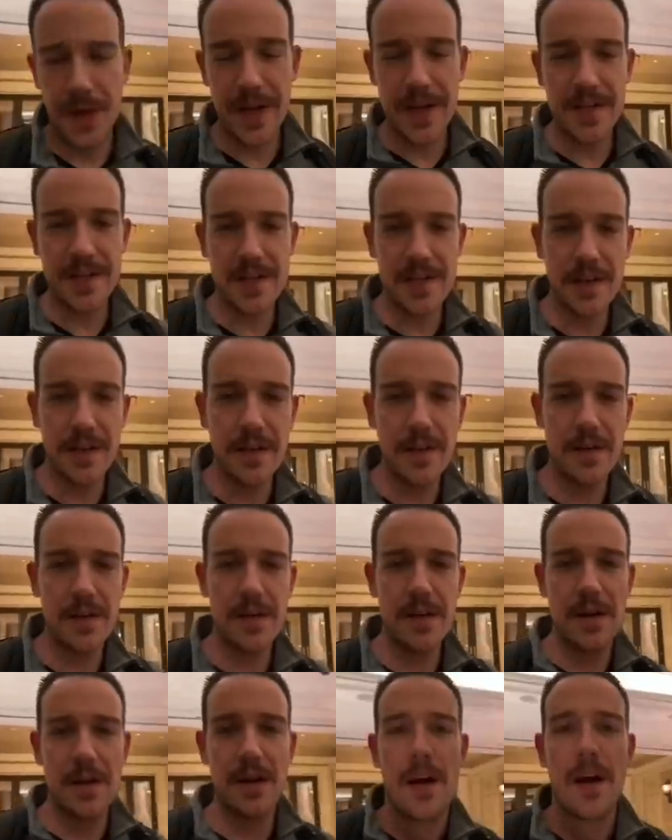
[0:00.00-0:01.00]
hands later,
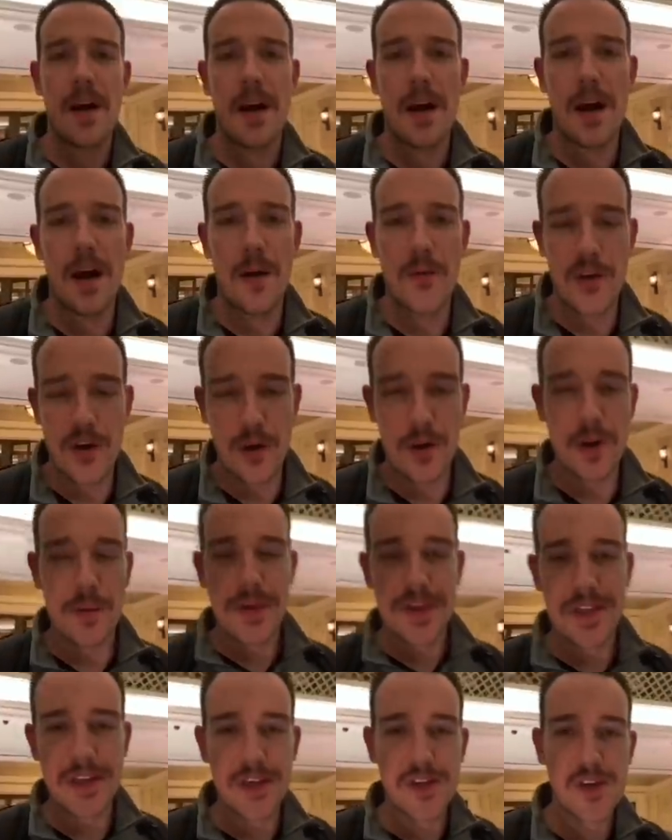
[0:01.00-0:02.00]
I'm in early
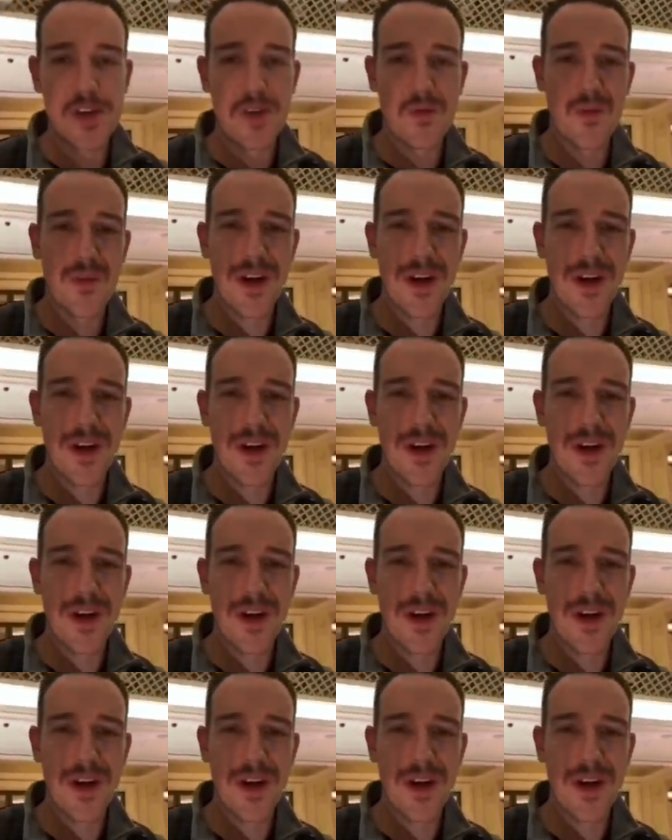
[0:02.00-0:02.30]
position